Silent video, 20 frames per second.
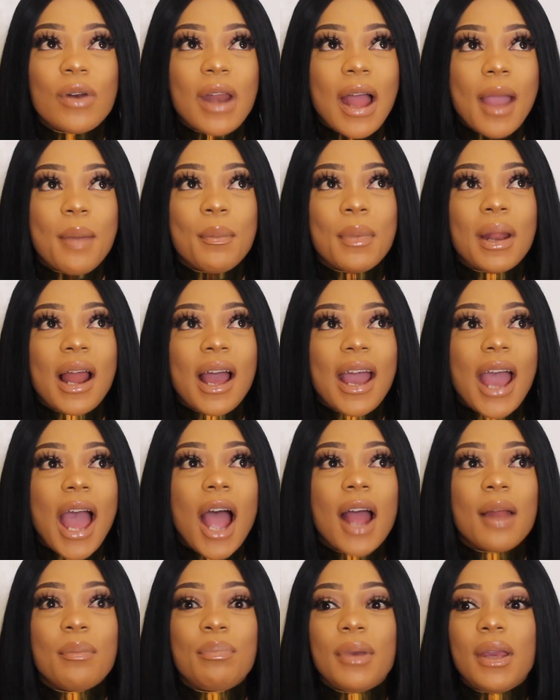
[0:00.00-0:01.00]
nightmare.
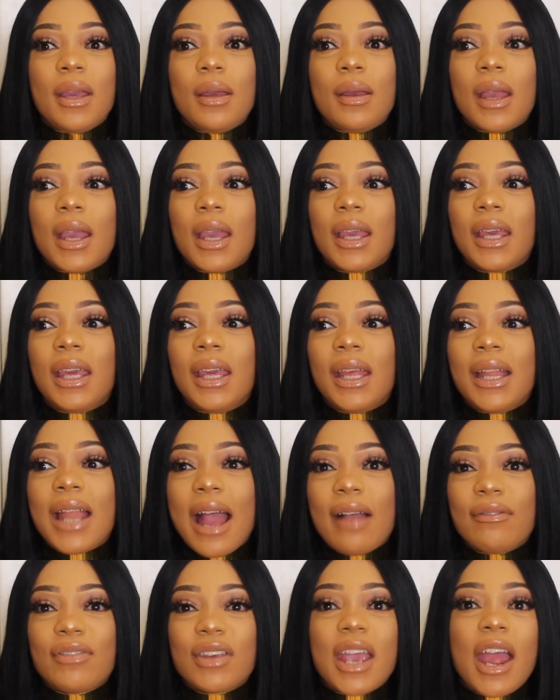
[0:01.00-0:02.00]
Like, he'd
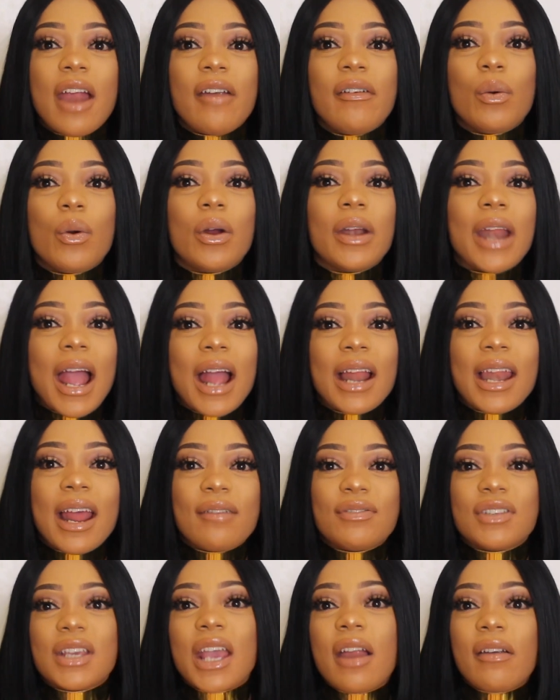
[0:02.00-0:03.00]
have to carry one, I'd
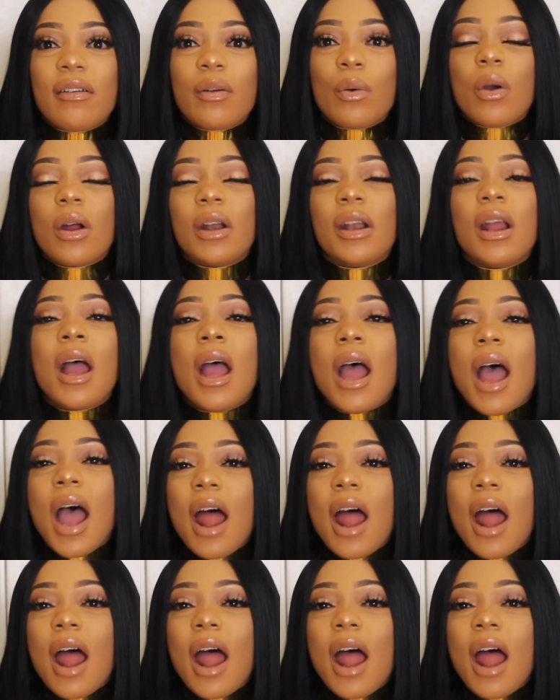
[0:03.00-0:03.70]
have to carry one,